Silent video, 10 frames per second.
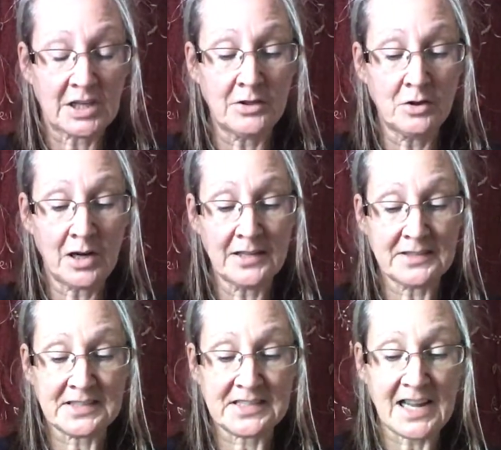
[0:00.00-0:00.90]
not
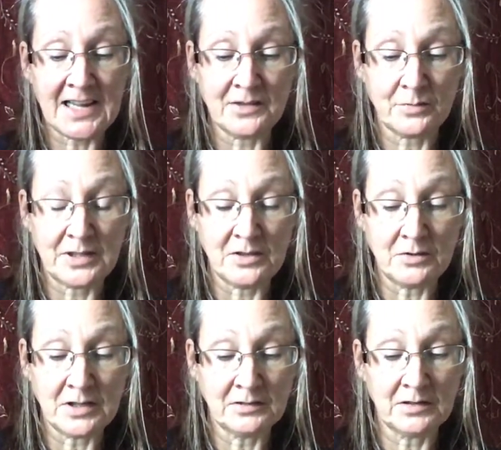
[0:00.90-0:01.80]
understand when you
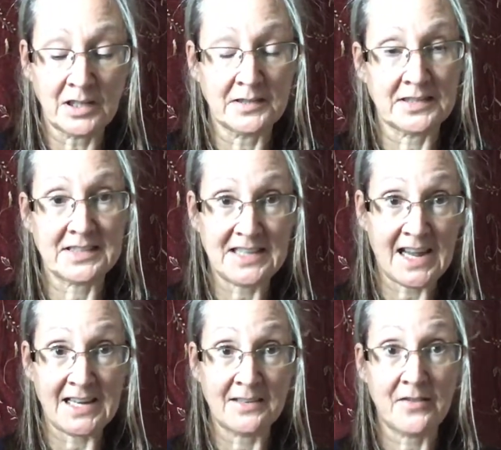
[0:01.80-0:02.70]
don't
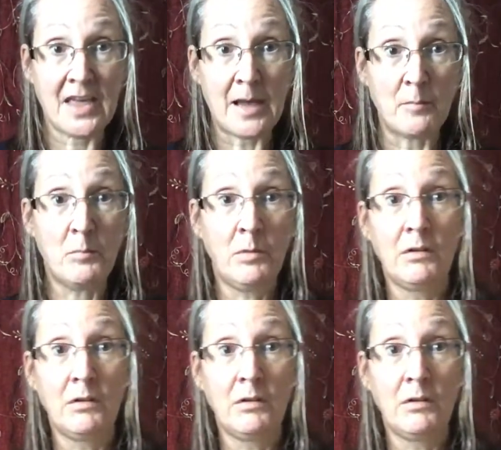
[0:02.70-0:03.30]
understand them.